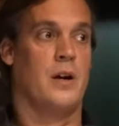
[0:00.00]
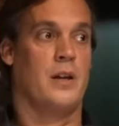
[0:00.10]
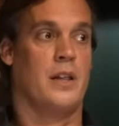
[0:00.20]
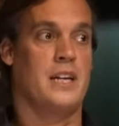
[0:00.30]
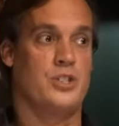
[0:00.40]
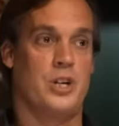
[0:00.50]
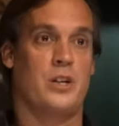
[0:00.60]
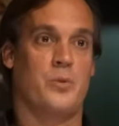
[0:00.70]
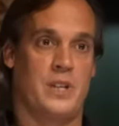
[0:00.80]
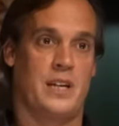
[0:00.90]
Uh, he
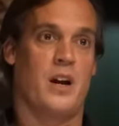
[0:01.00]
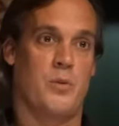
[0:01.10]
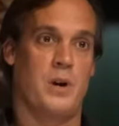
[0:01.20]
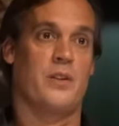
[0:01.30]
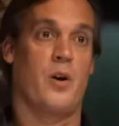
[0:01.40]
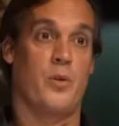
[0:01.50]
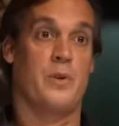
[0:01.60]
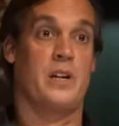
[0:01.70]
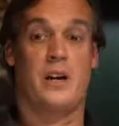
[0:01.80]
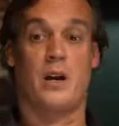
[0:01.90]
genuinely cared about the
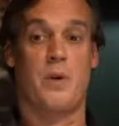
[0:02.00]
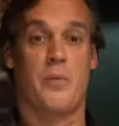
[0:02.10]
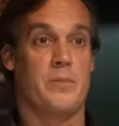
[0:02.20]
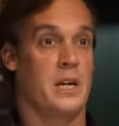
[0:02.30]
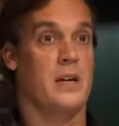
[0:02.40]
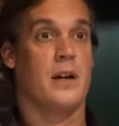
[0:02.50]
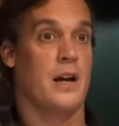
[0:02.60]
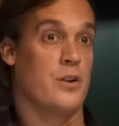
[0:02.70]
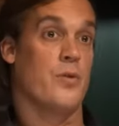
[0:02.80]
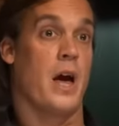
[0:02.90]
army and he cared about me, and
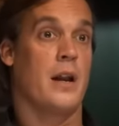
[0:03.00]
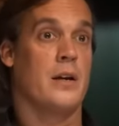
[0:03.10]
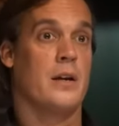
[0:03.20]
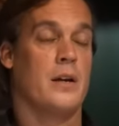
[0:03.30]
I knew that.